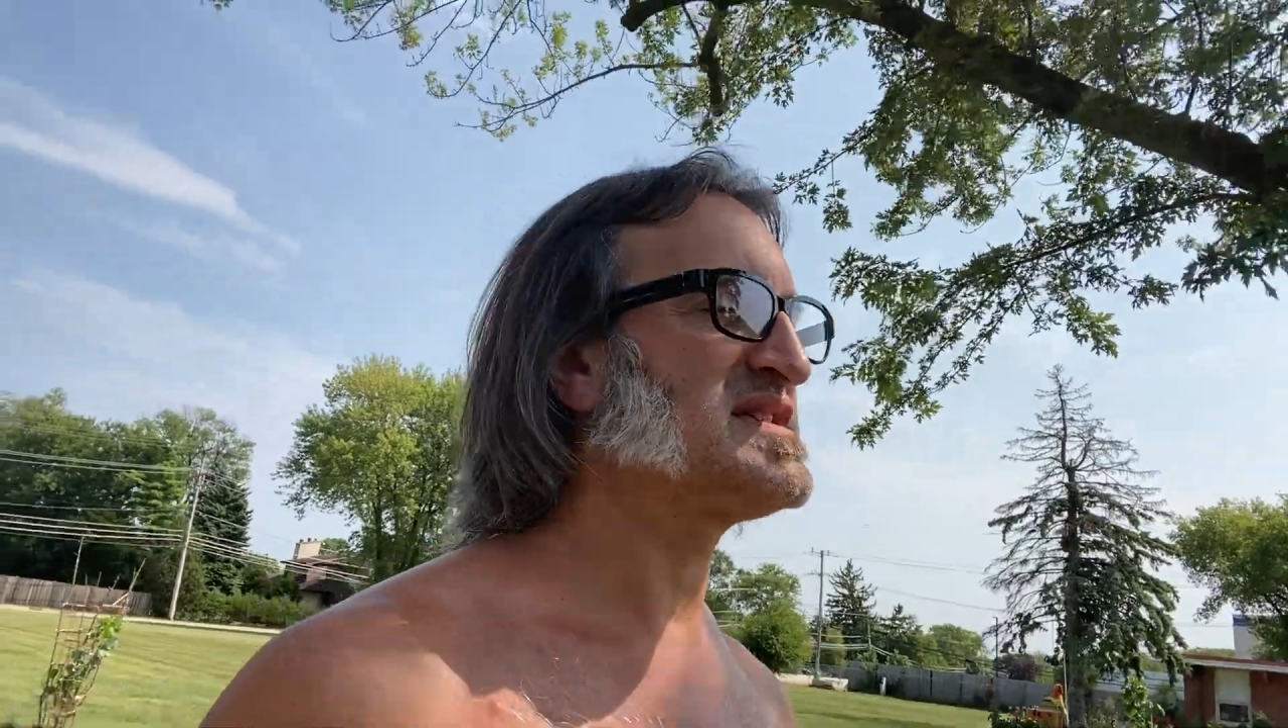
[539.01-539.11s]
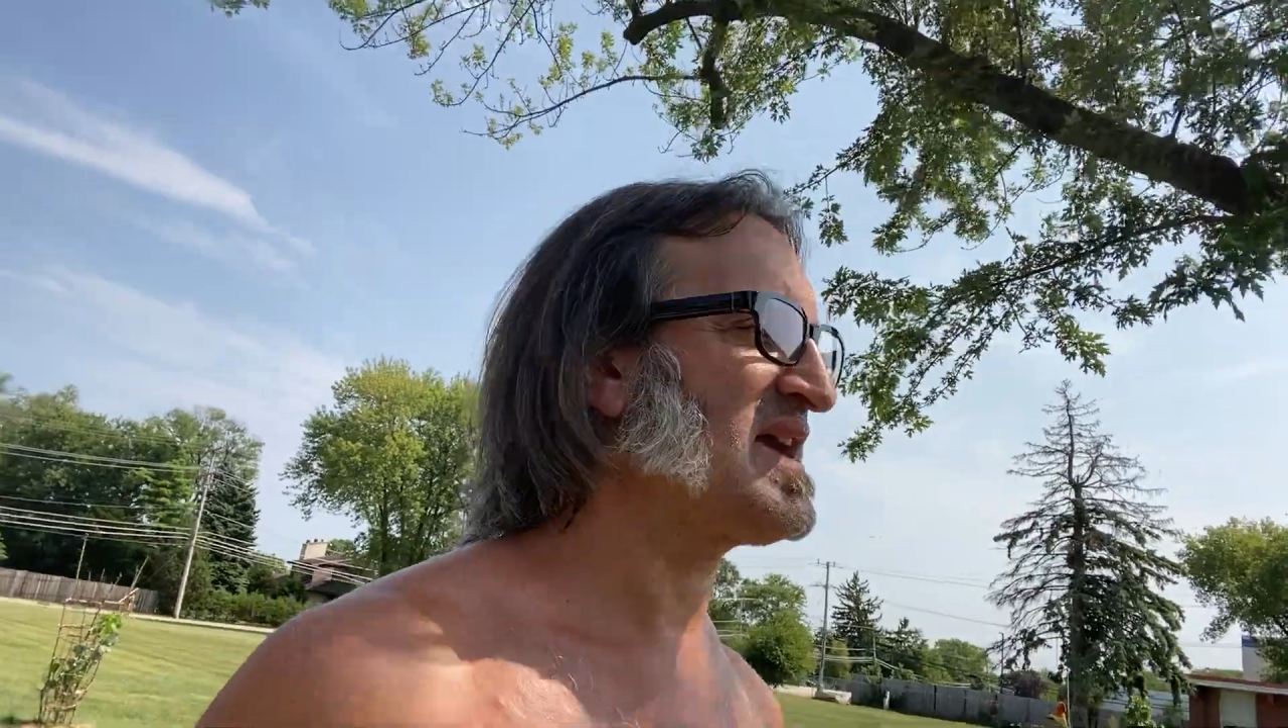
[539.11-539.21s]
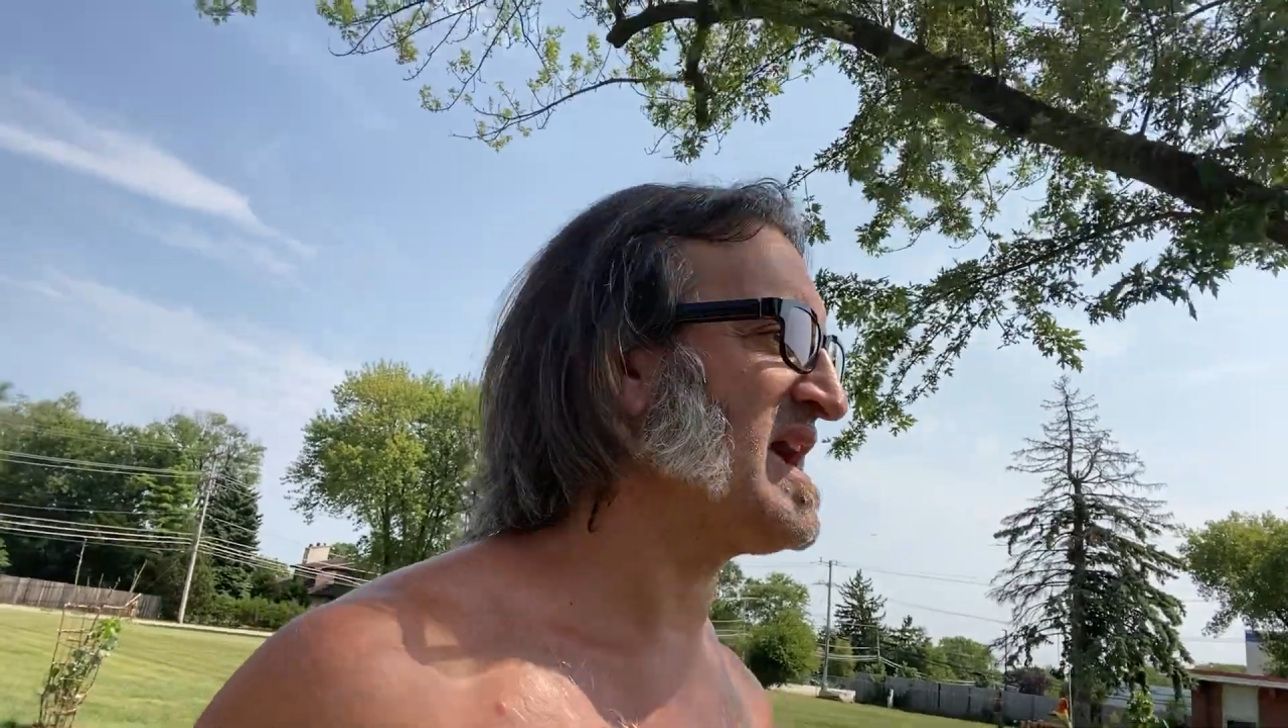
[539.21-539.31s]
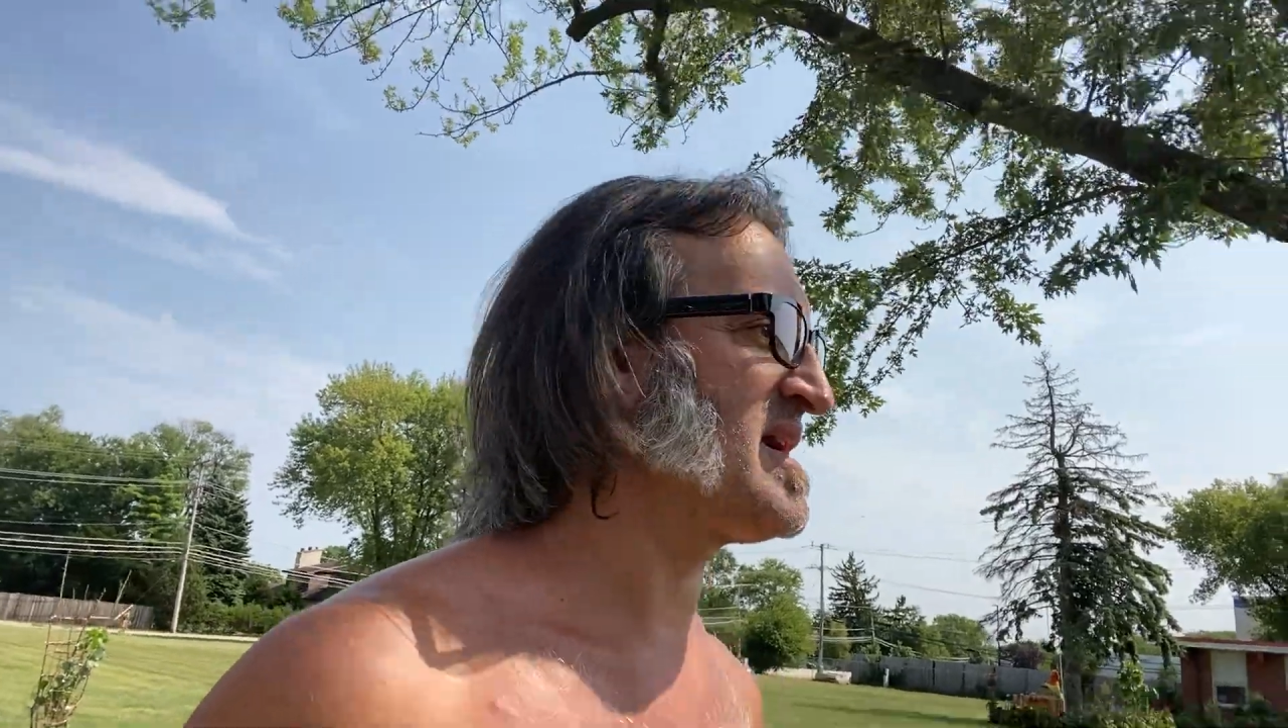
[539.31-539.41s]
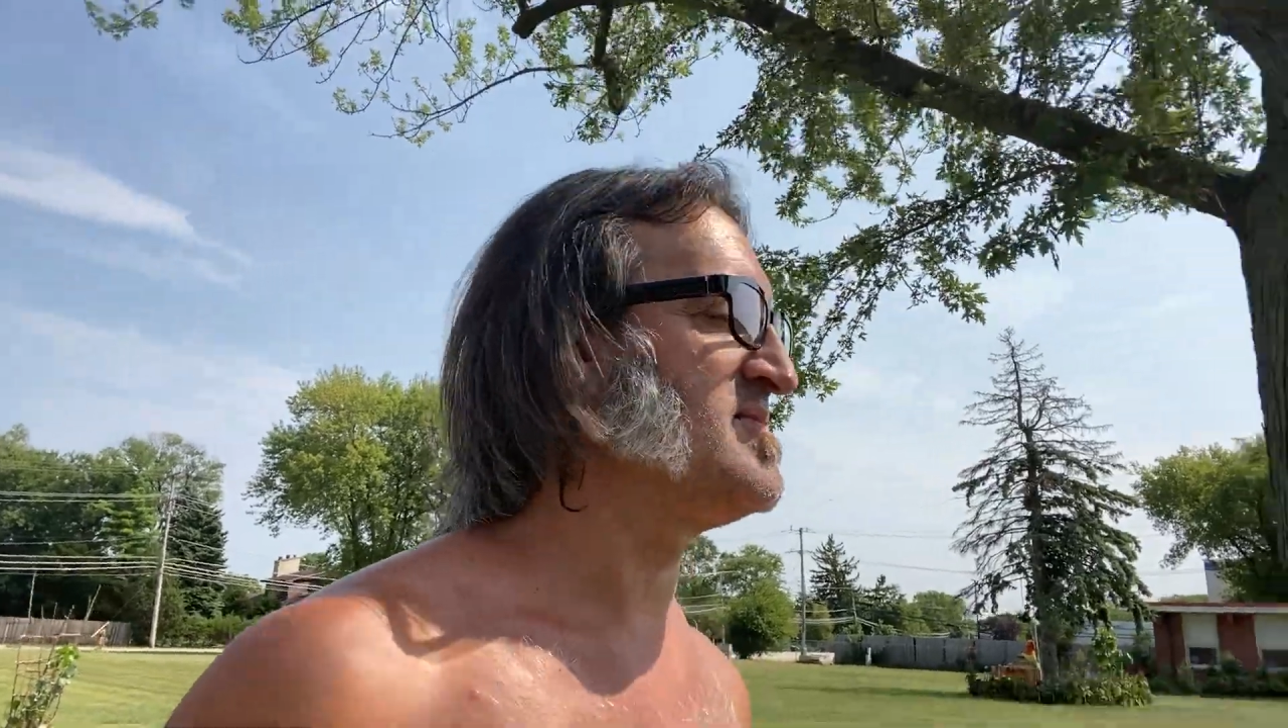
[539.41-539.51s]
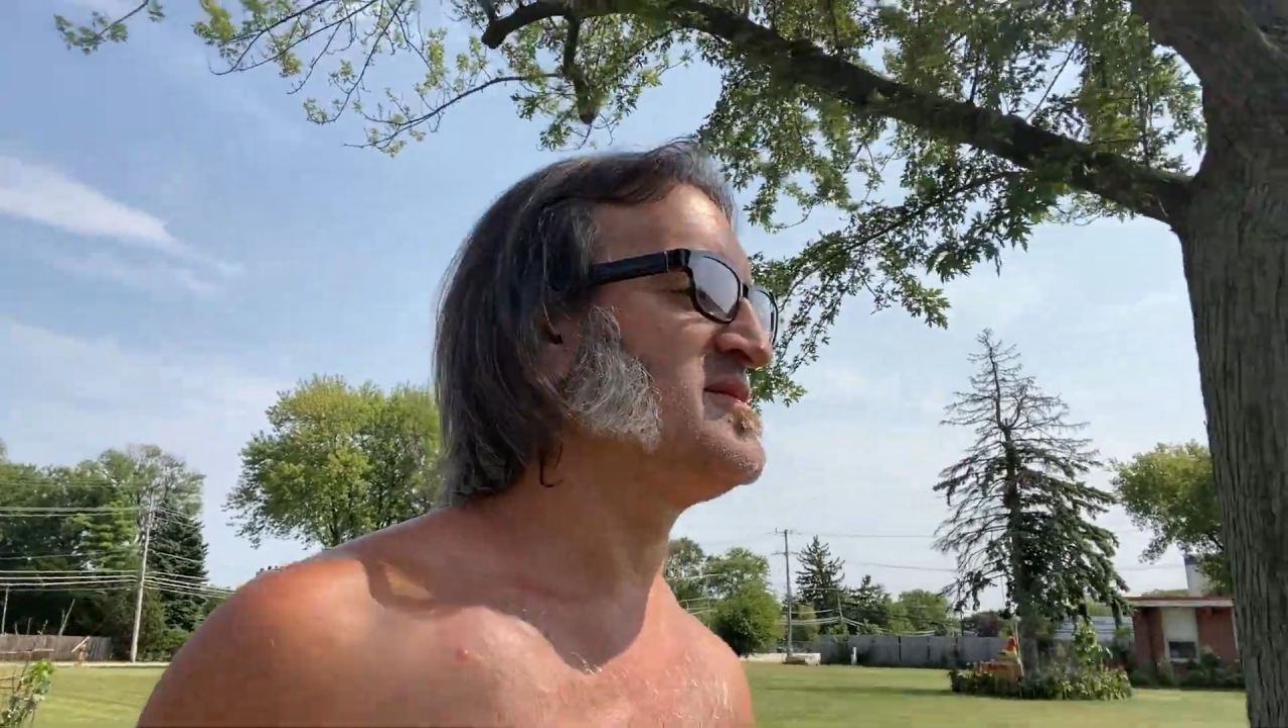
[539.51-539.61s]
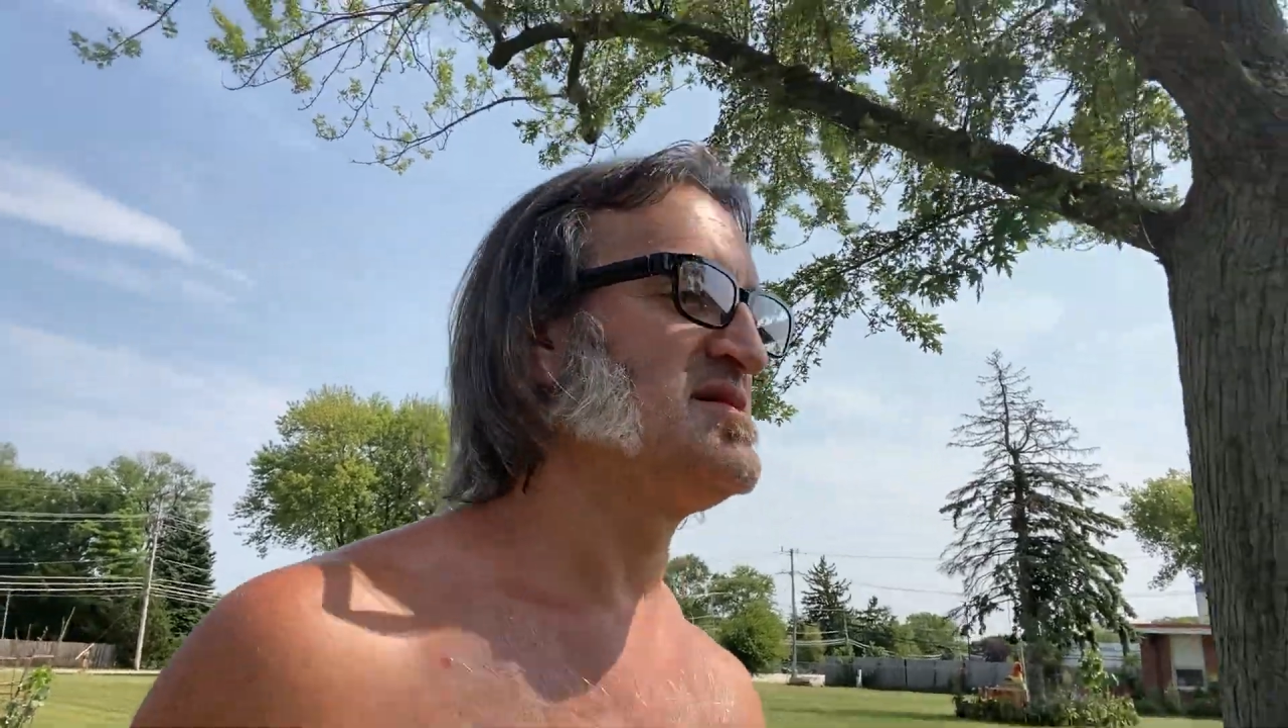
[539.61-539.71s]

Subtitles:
came